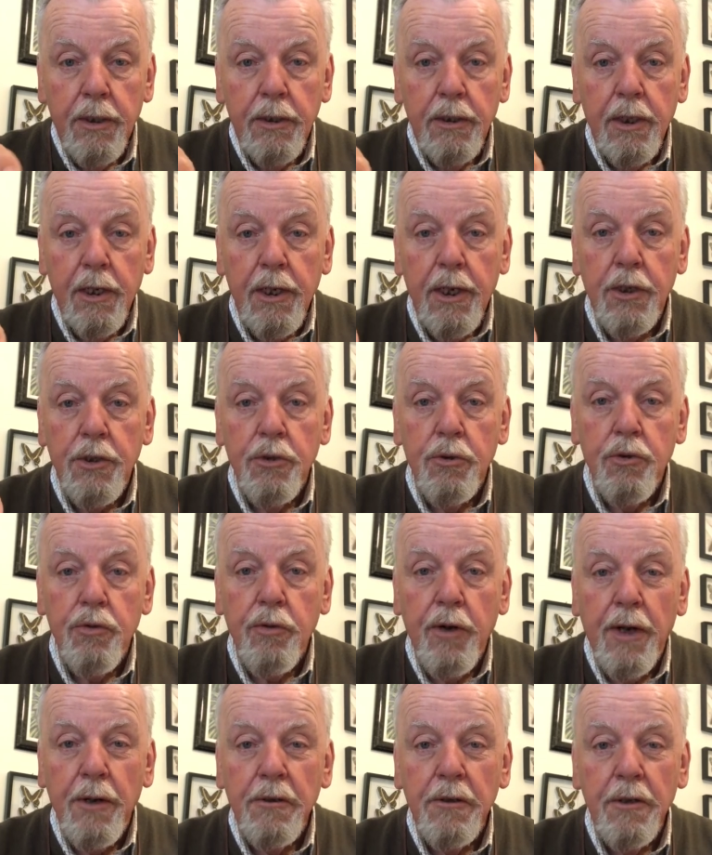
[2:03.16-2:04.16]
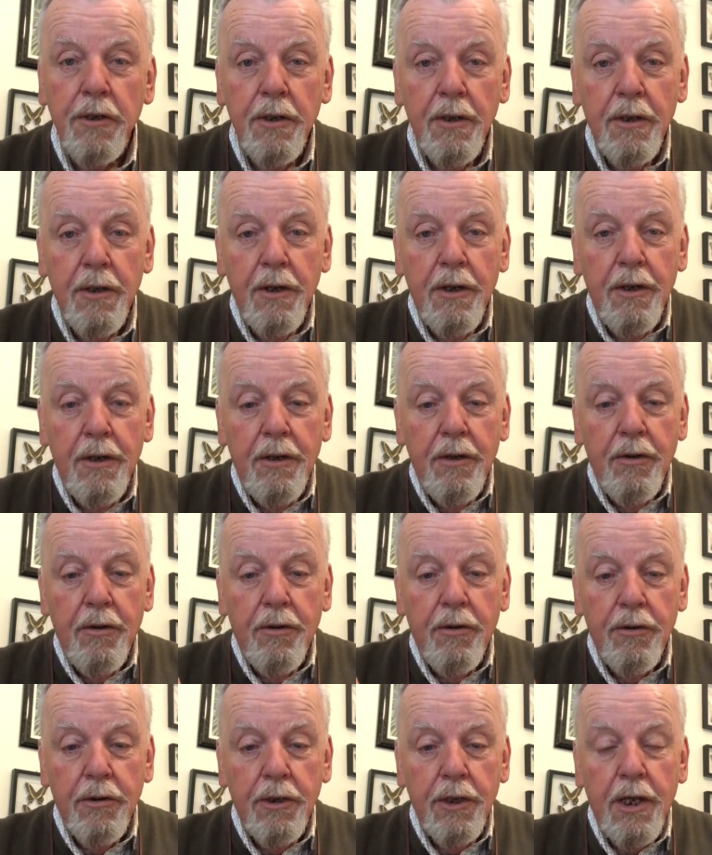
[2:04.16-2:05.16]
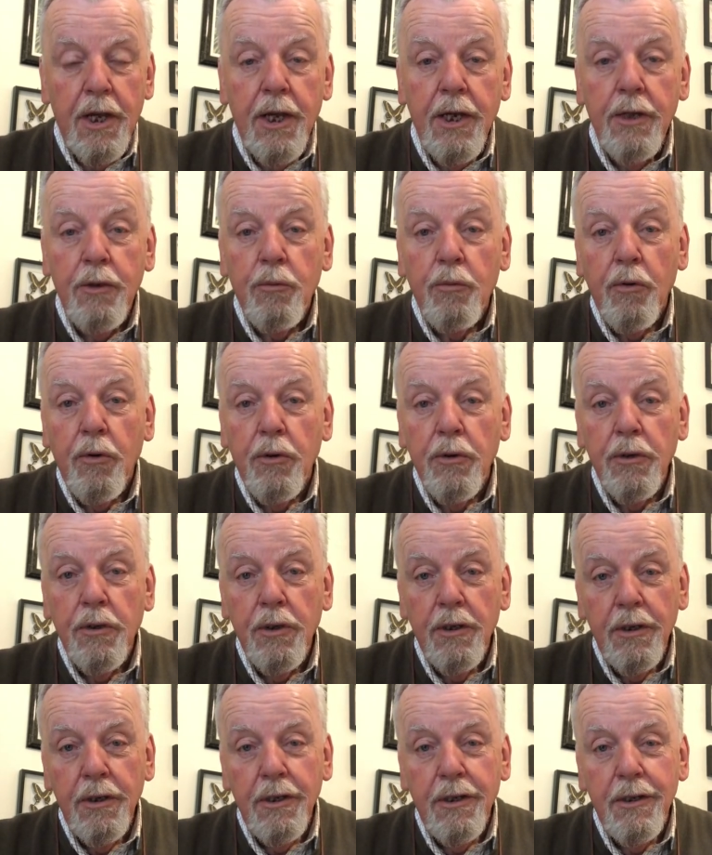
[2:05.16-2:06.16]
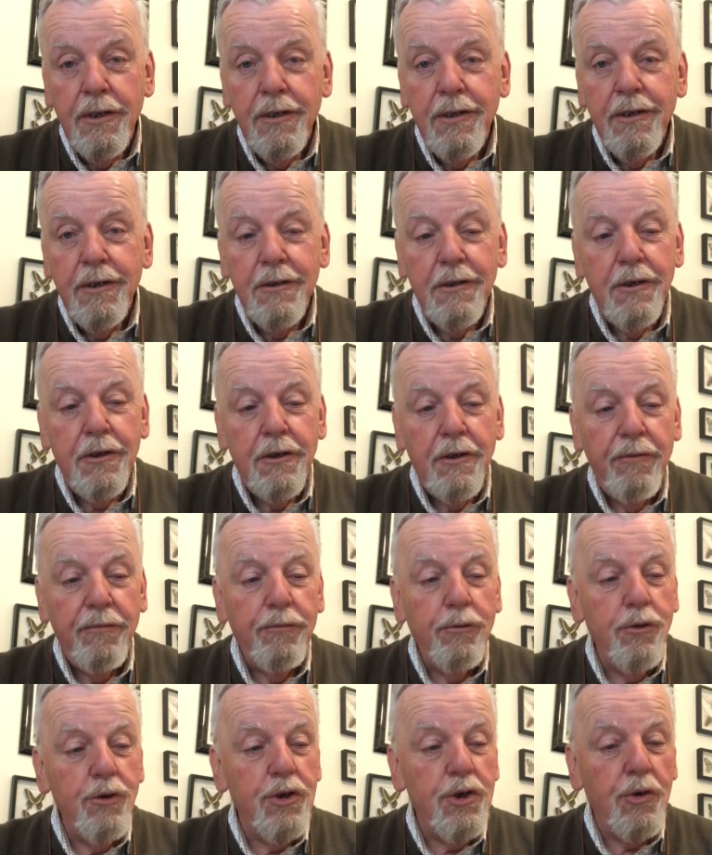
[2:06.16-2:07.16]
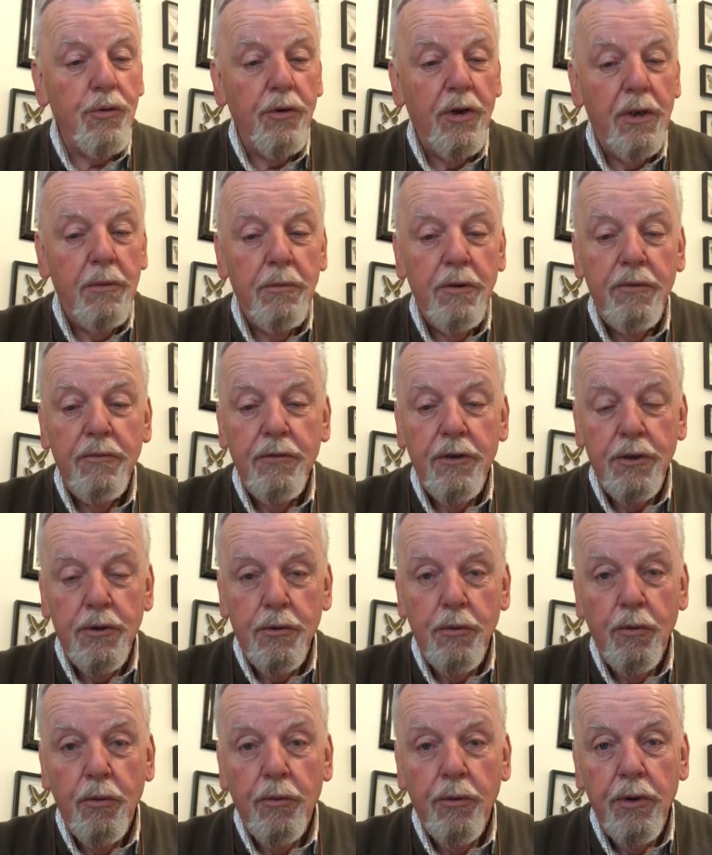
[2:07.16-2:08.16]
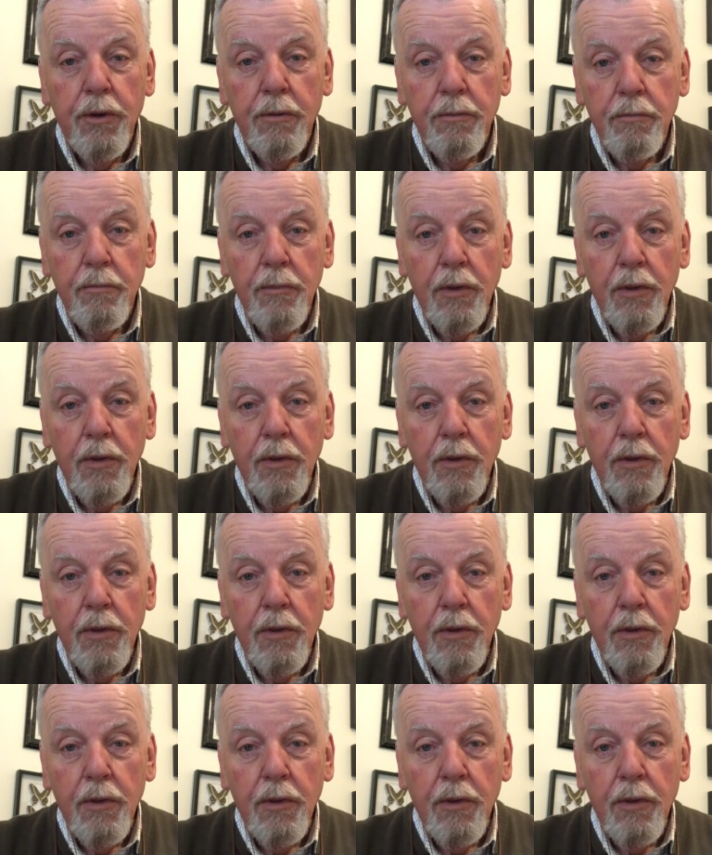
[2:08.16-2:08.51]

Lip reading: and catch a trout on a cane rod in a different stream in Victoria